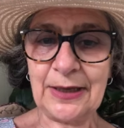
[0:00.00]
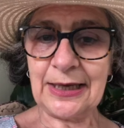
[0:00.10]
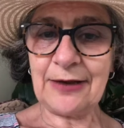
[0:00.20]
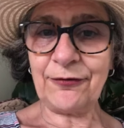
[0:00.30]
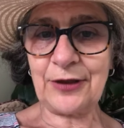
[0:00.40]

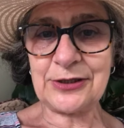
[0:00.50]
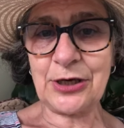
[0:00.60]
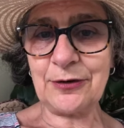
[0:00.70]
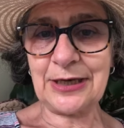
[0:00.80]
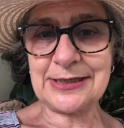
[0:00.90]
If they
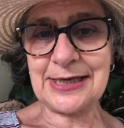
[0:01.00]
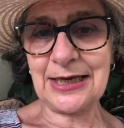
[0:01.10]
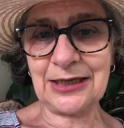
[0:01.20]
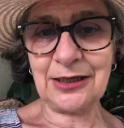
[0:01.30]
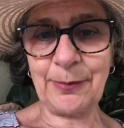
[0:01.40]
don't get
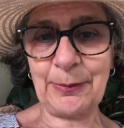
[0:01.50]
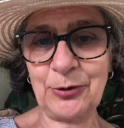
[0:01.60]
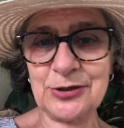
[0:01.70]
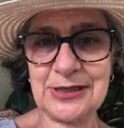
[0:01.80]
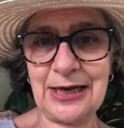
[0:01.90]
taken up, I'm
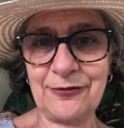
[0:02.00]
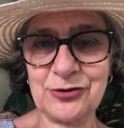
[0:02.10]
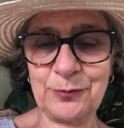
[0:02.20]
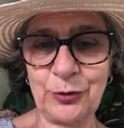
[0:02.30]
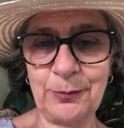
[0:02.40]
going to have
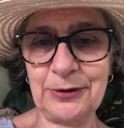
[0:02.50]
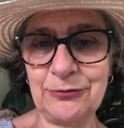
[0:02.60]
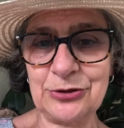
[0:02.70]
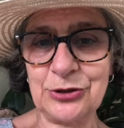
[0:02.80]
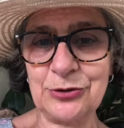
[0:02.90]
to probably
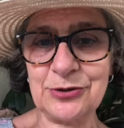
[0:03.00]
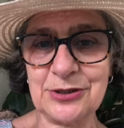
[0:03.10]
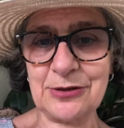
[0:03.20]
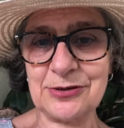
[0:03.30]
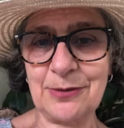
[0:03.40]
reduce
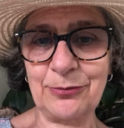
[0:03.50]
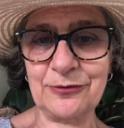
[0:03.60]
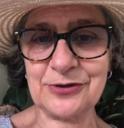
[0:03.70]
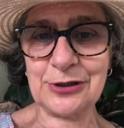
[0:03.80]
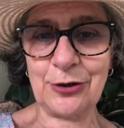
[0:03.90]
those number
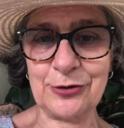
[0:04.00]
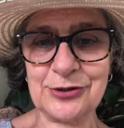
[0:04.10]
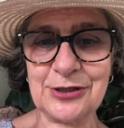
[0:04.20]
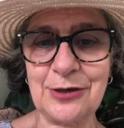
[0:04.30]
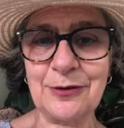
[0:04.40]
of slots.
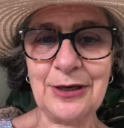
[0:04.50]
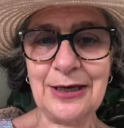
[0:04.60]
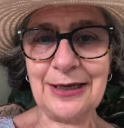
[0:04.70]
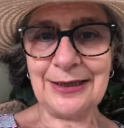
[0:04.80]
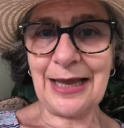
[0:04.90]
So
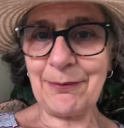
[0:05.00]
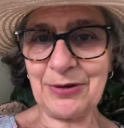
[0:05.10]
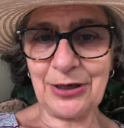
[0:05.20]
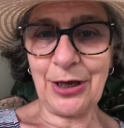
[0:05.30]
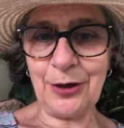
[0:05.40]
let
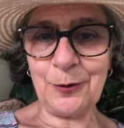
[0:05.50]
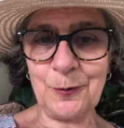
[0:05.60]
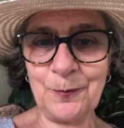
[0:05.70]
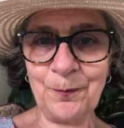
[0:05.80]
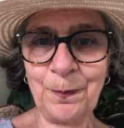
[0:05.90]
me know.
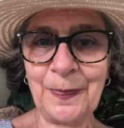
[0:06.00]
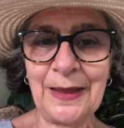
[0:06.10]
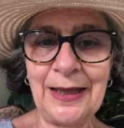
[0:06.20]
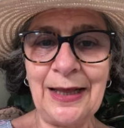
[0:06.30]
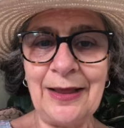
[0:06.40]

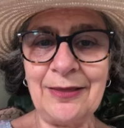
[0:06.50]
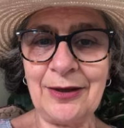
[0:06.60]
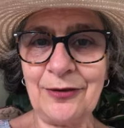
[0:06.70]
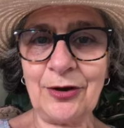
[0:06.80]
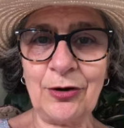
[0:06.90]
The
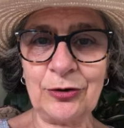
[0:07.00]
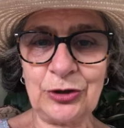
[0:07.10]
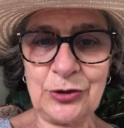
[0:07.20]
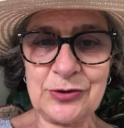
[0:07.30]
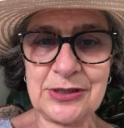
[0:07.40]
other hot
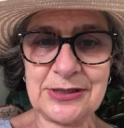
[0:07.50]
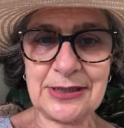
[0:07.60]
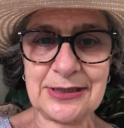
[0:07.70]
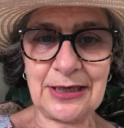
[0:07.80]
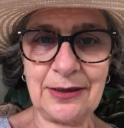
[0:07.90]
news is
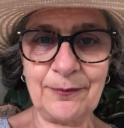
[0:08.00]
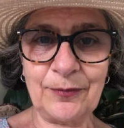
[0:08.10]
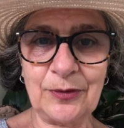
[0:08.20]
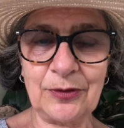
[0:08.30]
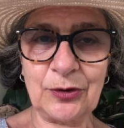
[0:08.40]
that
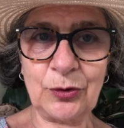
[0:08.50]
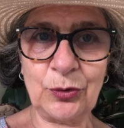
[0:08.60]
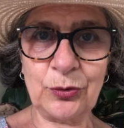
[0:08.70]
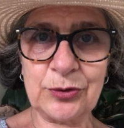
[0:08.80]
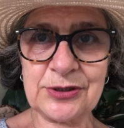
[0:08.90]
the
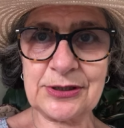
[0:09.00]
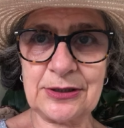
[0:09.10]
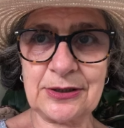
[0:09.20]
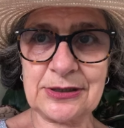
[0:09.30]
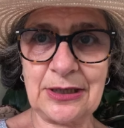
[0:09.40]
course
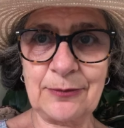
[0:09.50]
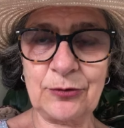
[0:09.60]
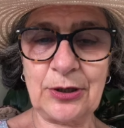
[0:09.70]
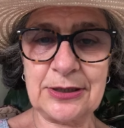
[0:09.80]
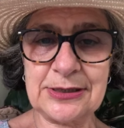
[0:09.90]
that I'm
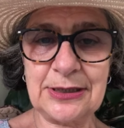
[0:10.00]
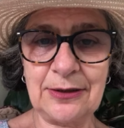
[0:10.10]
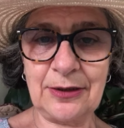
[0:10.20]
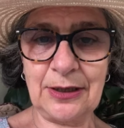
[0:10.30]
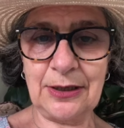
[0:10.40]

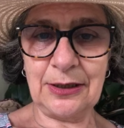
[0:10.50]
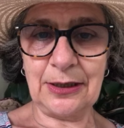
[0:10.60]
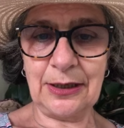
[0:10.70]
writing, the